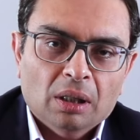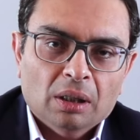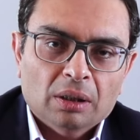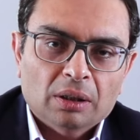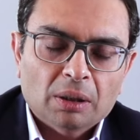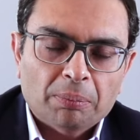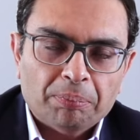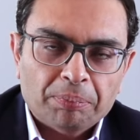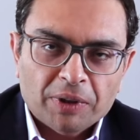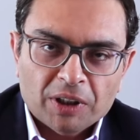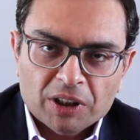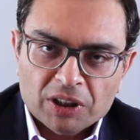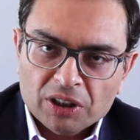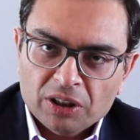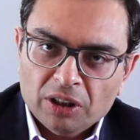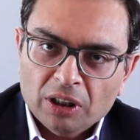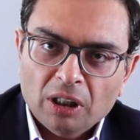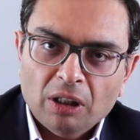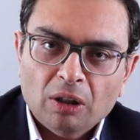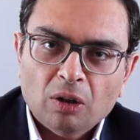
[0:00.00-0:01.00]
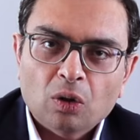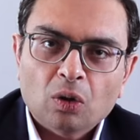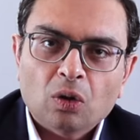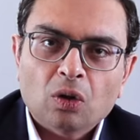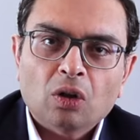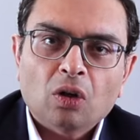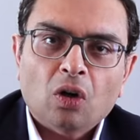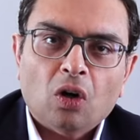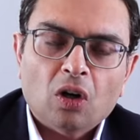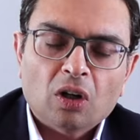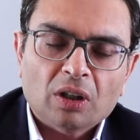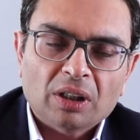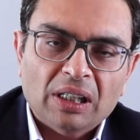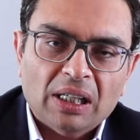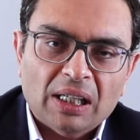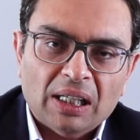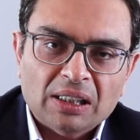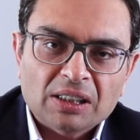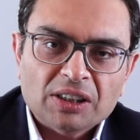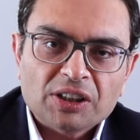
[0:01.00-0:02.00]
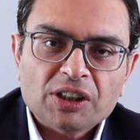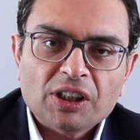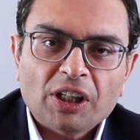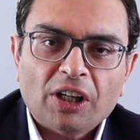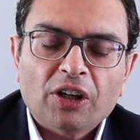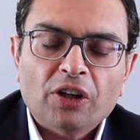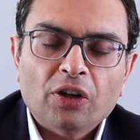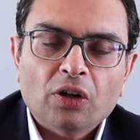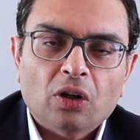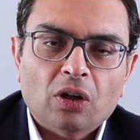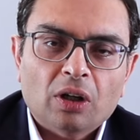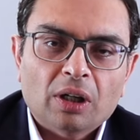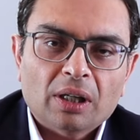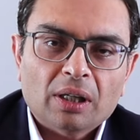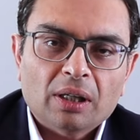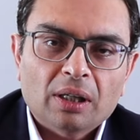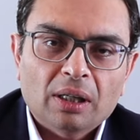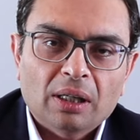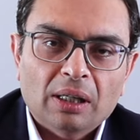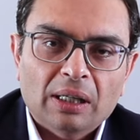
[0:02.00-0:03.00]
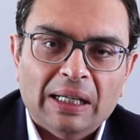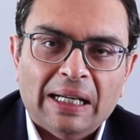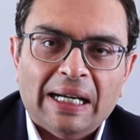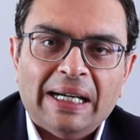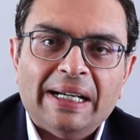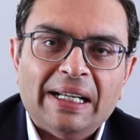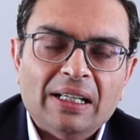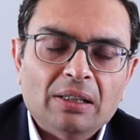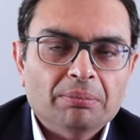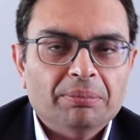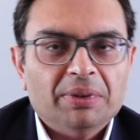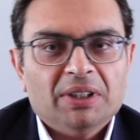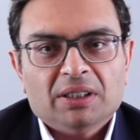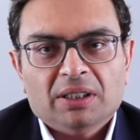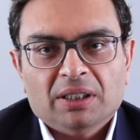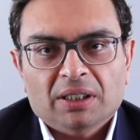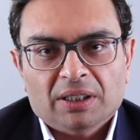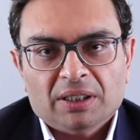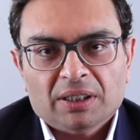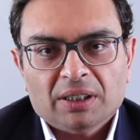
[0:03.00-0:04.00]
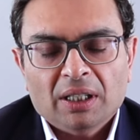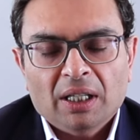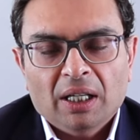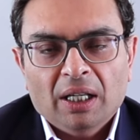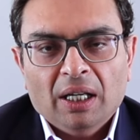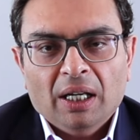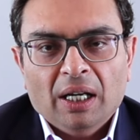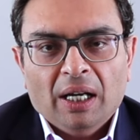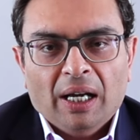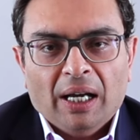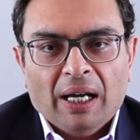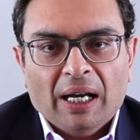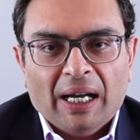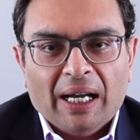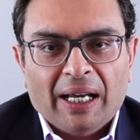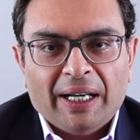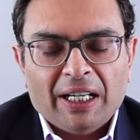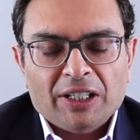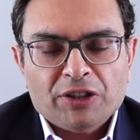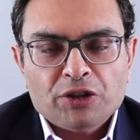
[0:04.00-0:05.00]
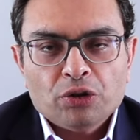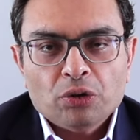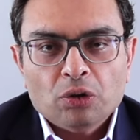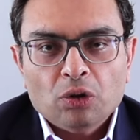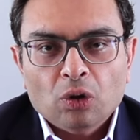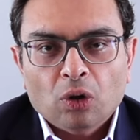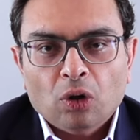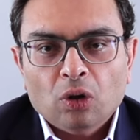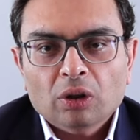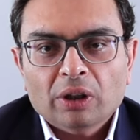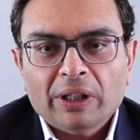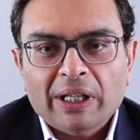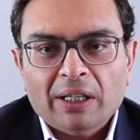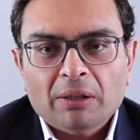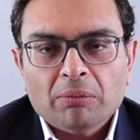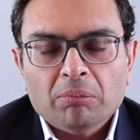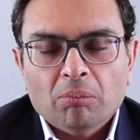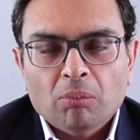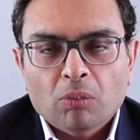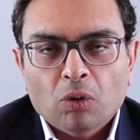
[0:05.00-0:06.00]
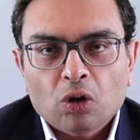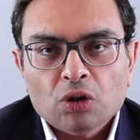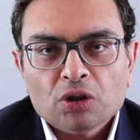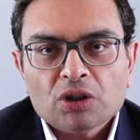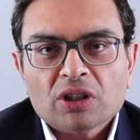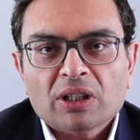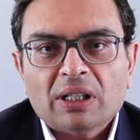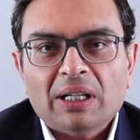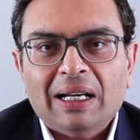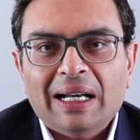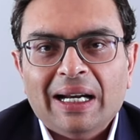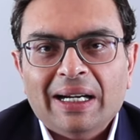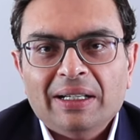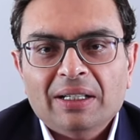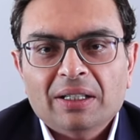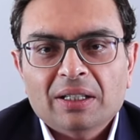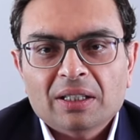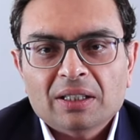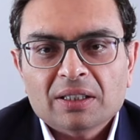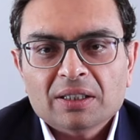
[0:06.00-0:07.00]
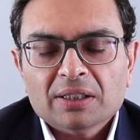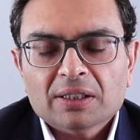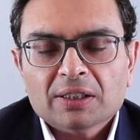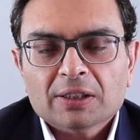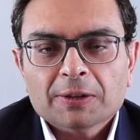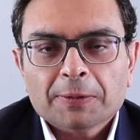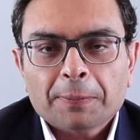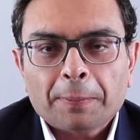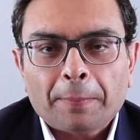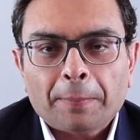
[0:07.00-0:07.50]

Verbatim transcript: the personal loan or the unsecured lending business. And as you know that most lenders